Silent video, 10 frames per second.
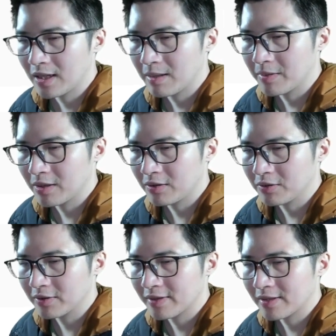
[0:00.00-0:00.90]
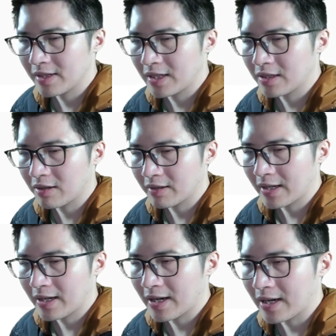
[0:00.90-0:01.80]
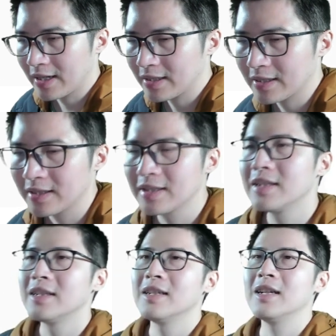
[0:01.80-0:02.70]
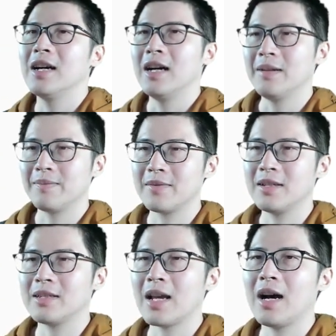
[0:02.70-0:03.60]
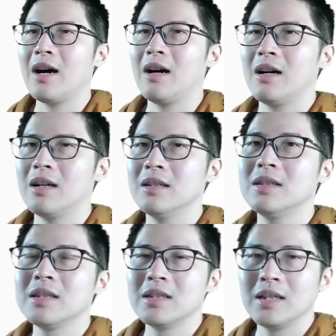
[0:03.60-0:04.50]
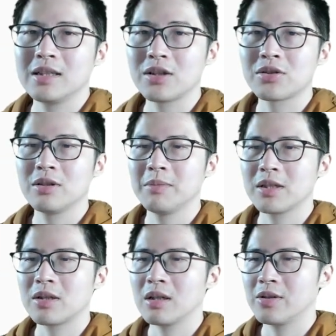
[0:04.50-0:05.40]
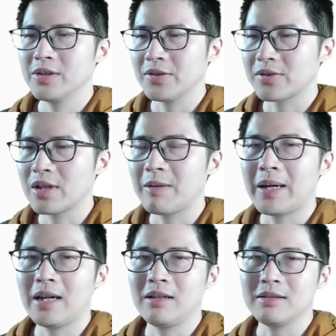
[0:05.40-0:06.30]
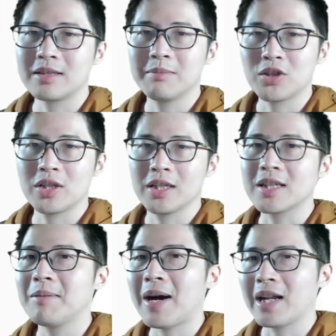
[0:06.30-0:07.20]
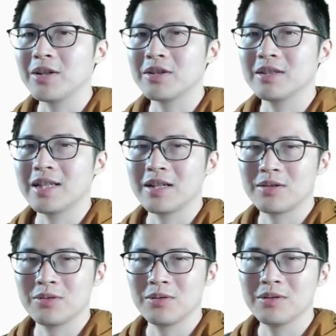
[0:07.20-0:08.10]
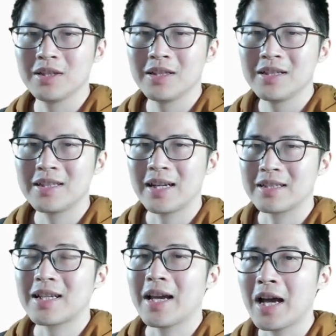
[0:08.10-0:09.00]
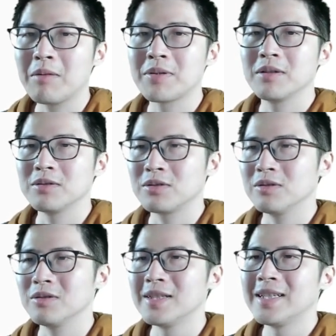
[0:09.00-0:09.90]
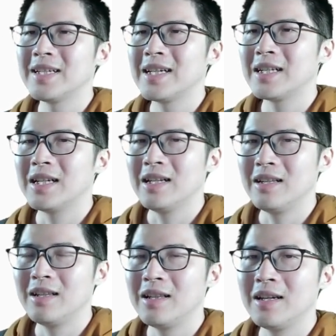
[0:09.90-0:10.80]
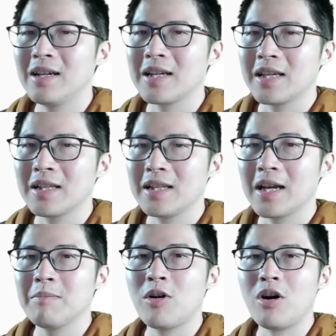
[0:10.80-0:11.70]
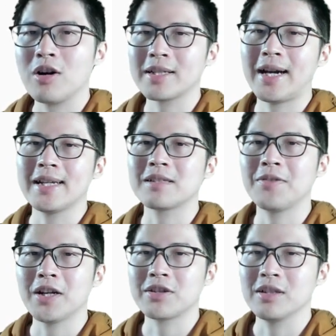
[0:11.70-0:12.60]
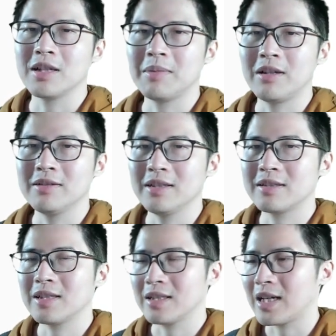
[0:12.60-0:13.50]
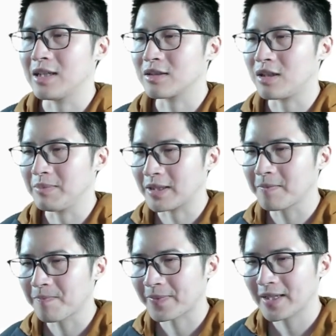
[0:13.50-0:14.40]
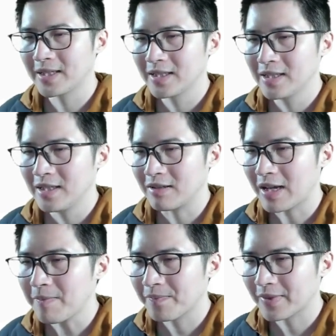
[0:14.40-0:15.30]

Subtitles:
moc.ai, there are additional materials about machine learning compilation that can help you to learn in a more organized fashion about this entire topic. Okay,